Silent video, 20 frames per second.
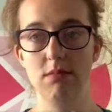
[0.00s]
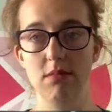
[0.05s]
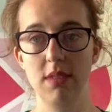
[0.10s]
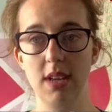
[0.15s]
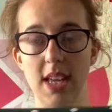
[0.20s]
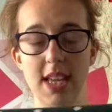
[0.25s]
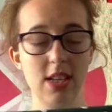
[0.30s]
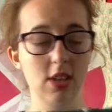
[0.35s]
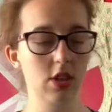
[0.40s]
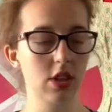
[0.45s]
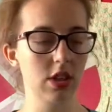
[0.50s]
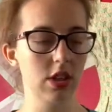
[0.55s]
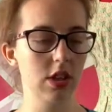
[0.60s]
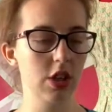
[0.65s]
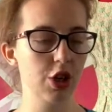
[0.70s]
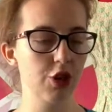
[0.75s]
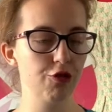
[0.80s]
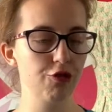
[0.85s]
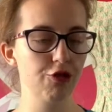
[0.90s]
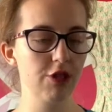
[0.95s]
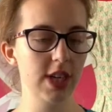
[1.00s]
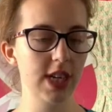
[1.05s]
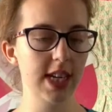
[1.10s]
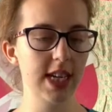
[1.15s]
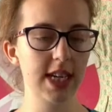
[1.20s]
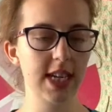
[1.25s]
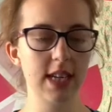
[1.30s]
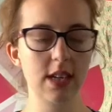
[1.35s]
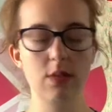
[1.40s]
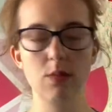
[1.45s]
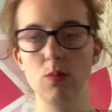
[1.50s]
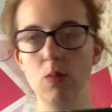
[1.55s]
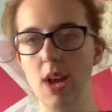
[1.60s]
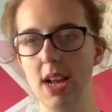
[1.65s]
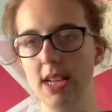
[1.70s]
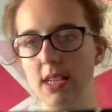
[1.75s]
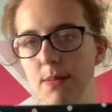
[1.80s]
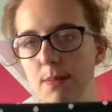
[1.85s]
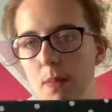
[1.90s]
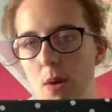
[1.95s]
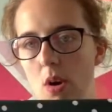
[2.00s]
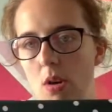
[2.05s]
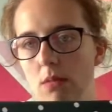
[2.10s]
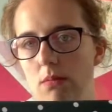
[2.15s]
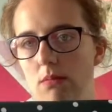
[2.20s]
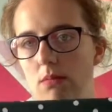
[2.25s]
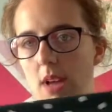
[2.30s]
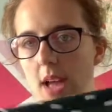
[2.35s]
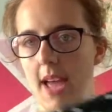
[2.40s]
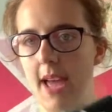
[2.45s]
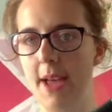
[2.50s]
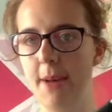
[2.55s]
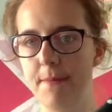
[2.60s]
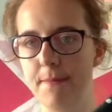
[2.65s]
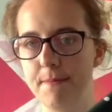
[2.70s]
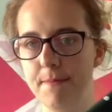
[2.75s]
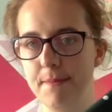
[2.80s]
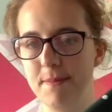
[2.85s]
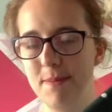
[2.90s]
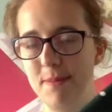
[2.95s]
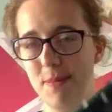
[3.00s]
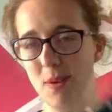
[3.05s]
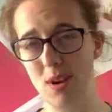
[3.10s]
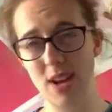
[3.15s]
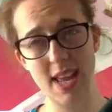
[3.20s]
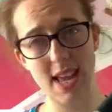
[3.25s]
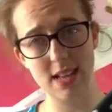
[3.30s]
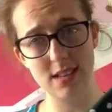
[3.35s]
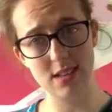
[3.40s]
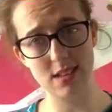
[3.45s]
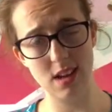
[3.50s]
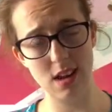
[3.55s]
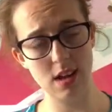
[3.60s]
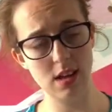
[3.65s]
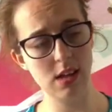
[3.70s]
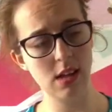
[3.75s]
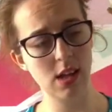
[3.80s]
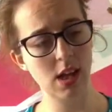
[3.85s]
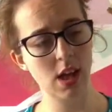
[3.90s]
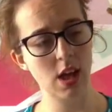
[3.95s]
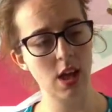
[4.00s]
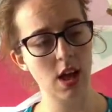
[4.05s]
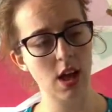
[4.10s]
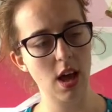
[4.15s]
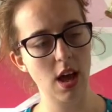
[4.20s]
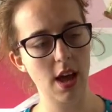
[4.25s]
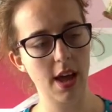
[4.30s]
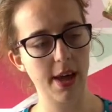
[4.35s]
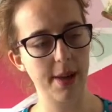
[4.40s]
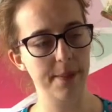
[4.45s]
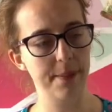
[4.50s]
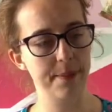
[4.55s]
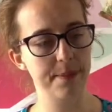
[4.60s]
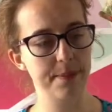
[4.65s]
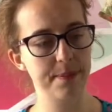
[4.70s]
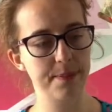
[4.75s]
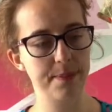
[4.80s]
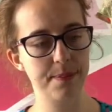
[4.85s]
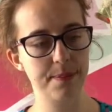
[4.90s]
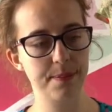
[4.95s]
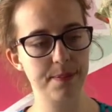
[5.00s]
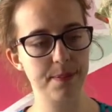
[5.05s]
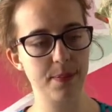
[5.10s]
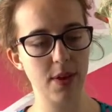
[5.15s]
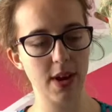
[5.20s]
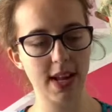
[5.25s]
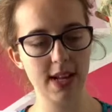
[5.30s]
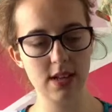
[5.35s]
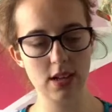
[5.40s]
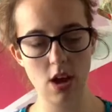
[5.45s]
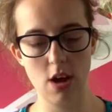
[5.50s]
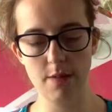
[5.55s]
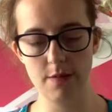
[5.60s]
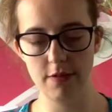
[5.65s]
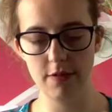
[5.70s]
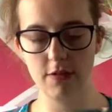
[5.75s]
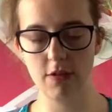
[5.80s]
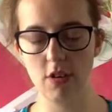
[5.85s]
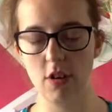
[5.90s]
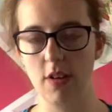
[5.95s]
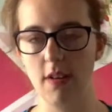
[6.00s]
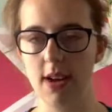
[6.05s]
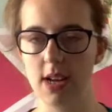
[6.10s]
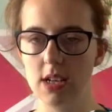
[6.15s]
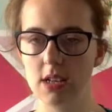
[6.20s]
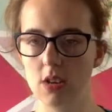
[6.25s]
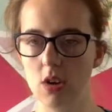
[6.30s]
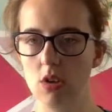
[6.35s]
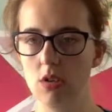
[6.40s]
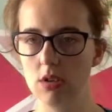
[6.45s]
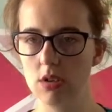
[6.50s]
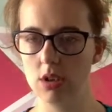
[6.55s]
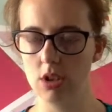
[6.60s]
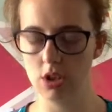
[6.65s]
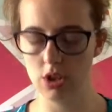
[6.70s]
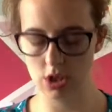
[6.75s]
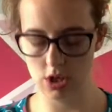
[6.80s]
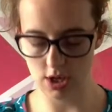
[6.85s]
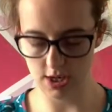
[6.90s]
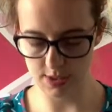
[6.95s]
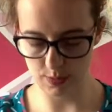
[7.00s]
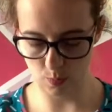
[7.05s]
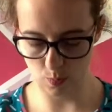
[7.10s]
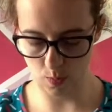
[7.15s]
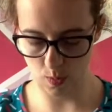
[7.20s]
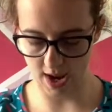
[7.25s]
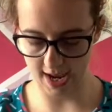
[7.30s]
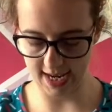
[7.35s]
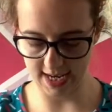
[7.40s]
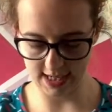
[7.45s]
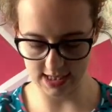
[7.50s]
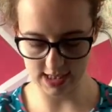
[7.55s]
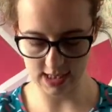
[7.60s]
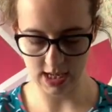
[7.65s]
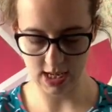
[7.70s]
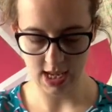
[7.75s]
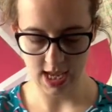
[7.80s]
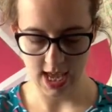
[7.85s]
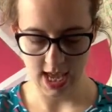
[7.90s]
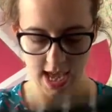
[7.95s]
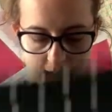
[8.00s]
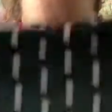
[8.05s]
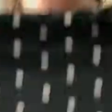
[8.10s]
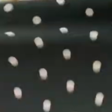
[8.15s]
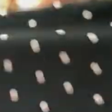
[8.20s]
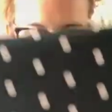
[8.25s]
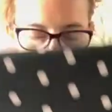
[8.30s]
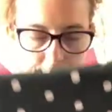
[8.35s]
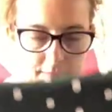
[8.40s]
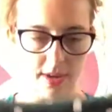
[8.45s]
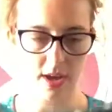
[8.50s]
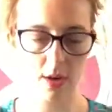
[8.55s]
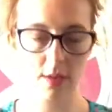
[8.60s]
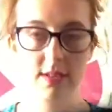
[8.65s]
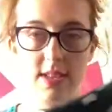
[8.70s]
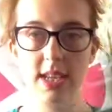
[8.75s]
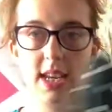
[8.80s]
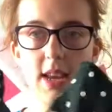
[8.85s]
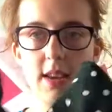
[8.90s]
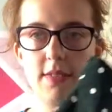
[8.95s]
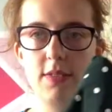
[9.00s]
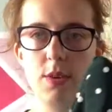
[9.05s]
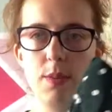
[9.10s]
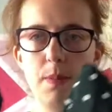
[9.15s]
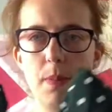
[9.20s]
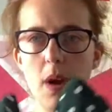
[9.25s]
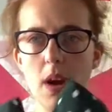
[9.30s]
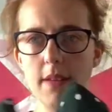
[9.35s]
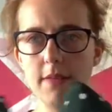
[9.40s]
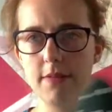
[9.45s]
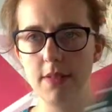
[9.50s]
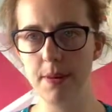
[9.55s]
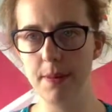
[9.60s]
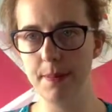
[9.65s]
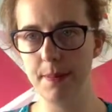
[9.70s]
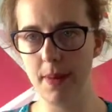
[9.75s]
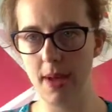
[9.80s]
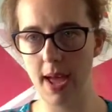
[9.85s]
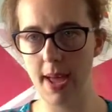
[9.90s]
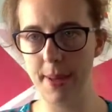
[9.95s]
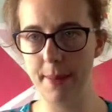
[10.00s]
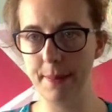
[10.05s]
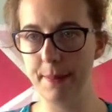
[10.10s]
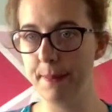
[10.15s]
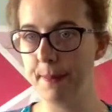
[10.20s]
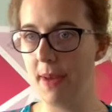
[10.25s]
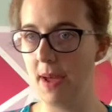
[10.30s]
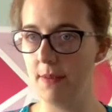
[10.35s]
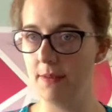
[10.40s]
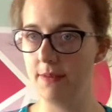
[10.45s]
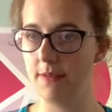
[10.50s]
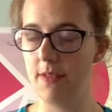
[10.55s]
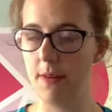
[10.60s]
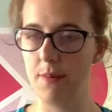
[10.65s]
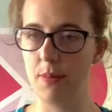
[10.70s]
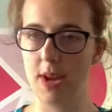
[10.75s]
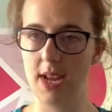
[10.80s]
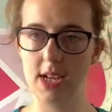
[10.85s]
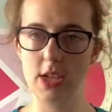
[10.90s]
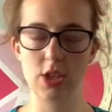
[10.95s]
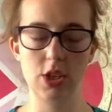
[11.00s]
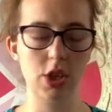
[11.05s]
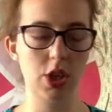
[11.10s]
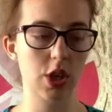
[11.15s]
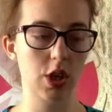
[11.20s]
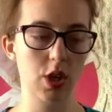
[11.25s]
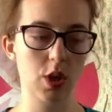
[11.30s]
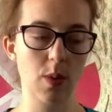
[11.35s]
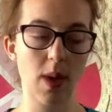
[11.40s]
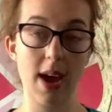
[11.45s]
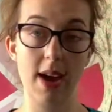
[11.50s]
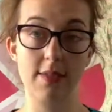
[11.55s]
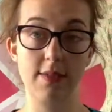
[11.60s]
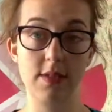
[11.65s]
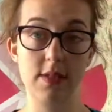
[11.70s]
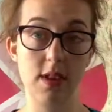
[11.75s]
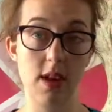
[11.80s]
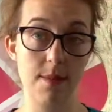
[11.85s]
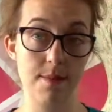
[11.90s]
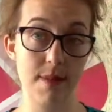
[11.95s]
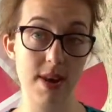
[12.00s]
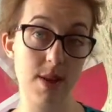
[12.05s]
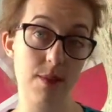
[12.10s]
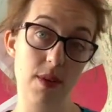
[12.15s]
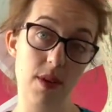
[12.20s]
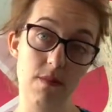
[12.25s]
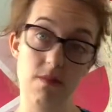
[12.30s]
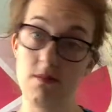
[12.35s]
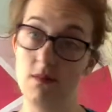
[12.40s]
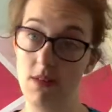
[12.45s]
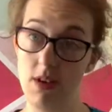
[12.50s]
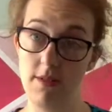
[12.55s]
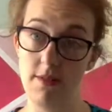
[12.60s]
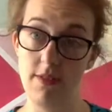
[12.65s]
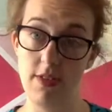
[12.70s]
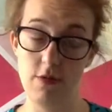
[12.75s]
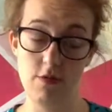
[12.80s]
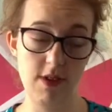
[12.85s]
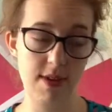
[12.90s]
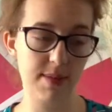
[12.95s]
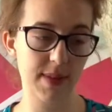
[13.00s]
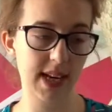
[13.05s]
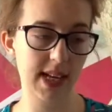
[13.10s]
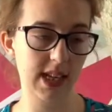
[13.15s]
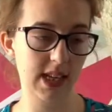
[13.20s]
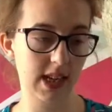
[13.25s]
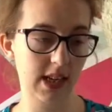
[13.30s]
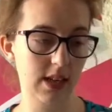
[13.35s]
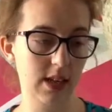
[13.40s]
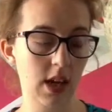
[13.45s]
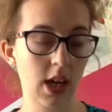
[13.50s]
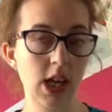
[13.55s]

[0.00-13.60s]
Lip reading: It's just a green white spot polyester, but it's come through and it's got such a nice weight. And obviously if you buy from Pound Fabrics, you have a minimum of 3 meters.